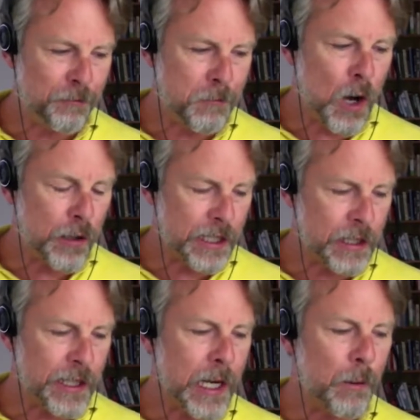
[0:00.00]

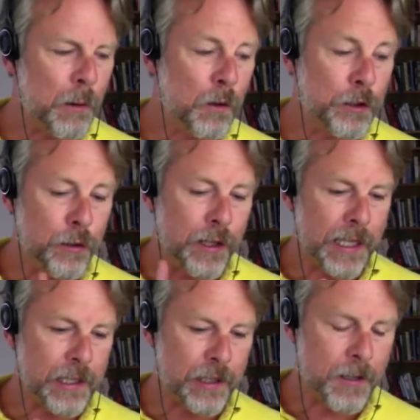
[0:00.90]
marketers anyway, will do
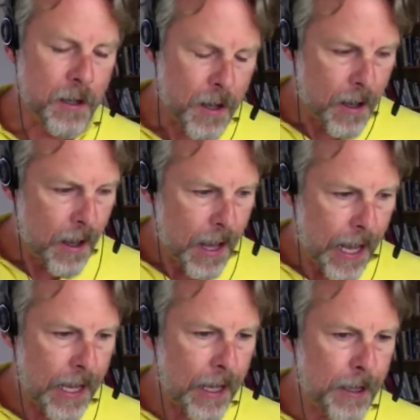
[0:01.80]
this.
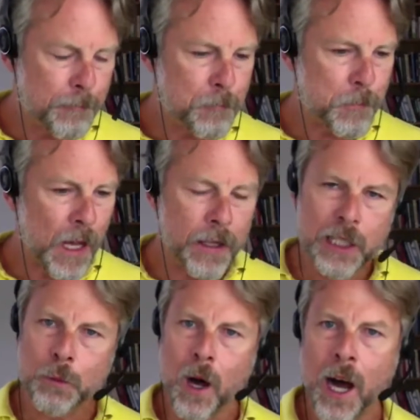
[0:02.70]
And
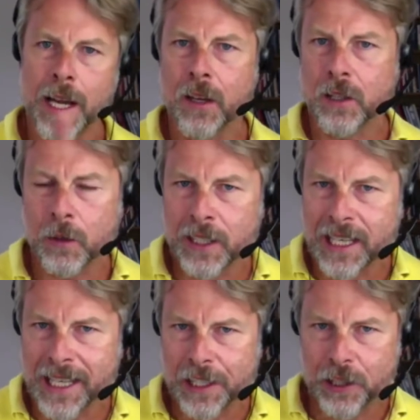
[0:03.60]
this is what I
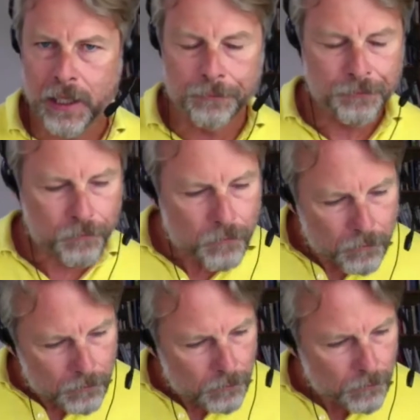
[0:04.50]
did last year.
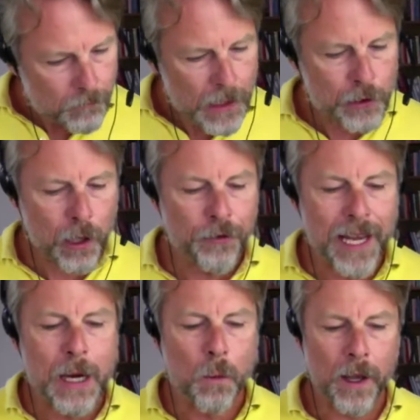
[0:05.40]
So
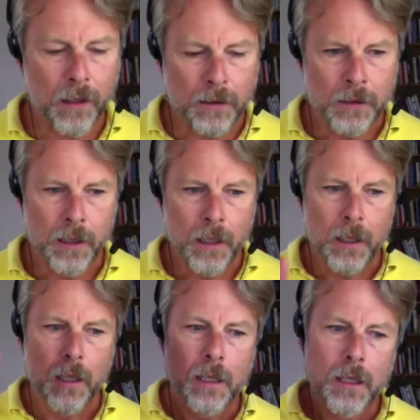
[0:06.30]
they will,
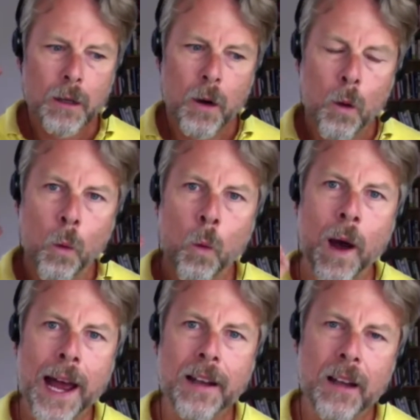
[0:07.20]

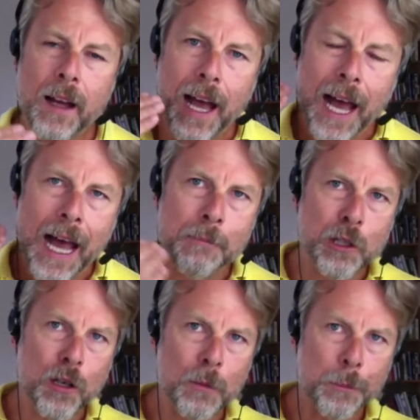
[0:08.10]
when
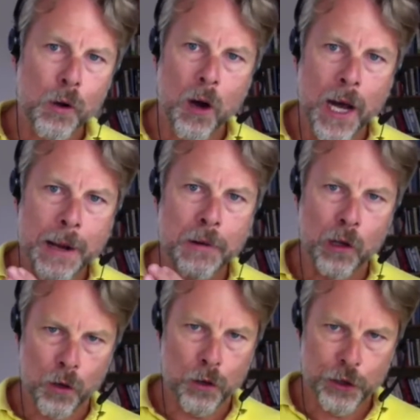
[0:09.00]
Amazon Prime
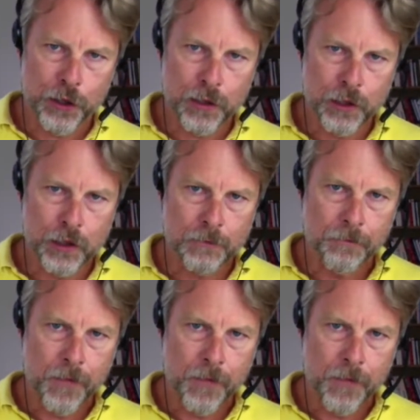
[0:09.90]
launches,